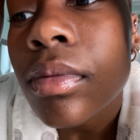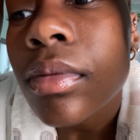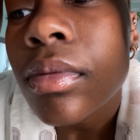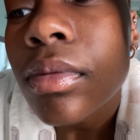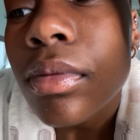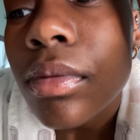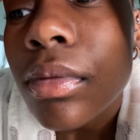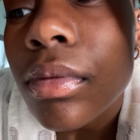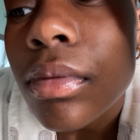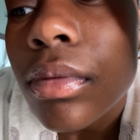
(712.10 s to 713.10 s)

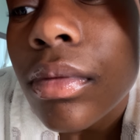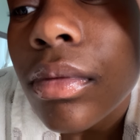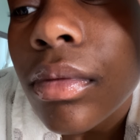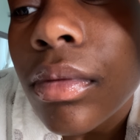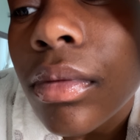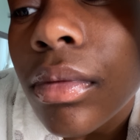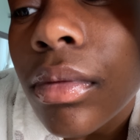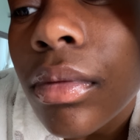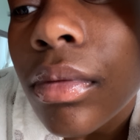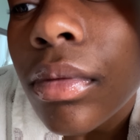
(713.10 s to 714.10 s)

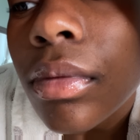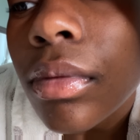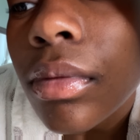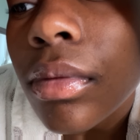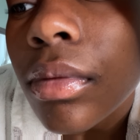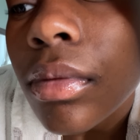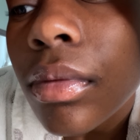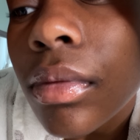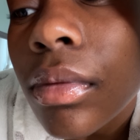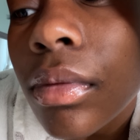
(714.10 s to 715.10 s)

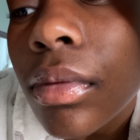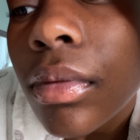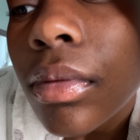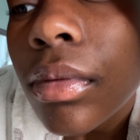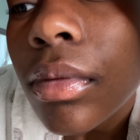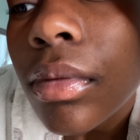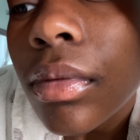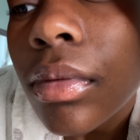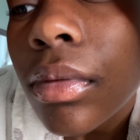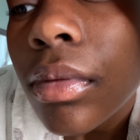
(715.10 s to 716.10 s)

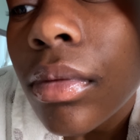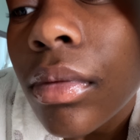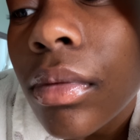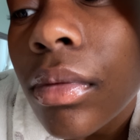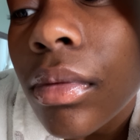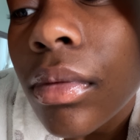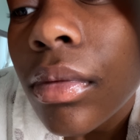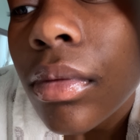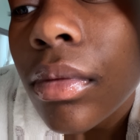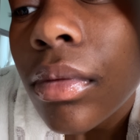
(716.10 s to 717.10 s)

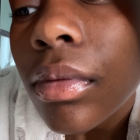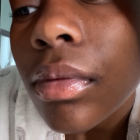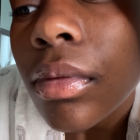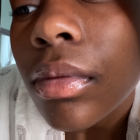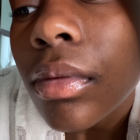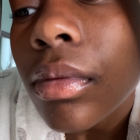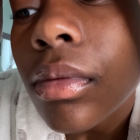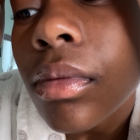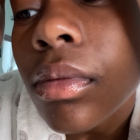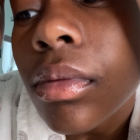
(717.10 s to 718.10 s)

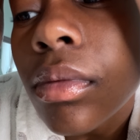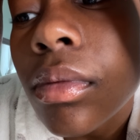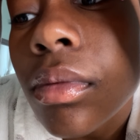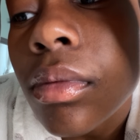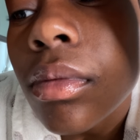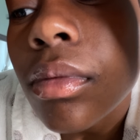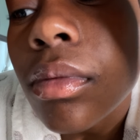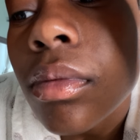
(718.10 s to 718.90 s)
No one is speaking in this clip.